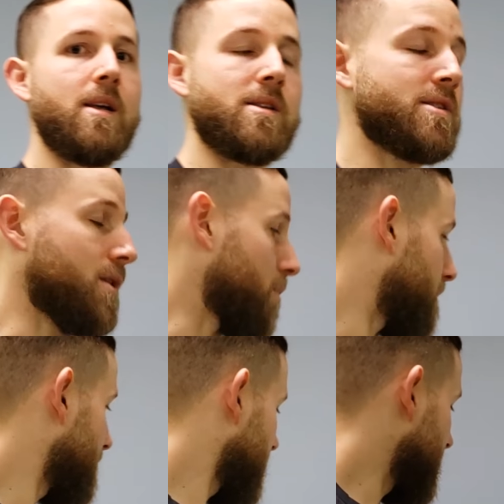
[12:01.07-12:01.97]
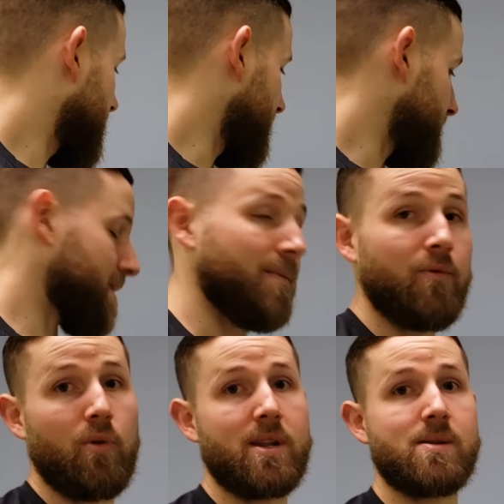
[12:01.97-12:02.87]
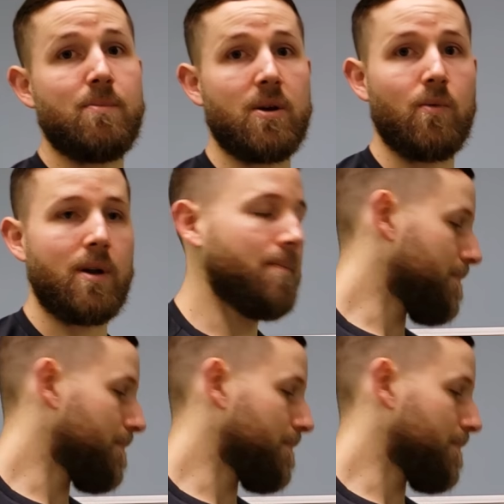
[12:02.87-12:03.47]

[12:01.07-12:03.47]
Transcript: So tip 4, that's a big one.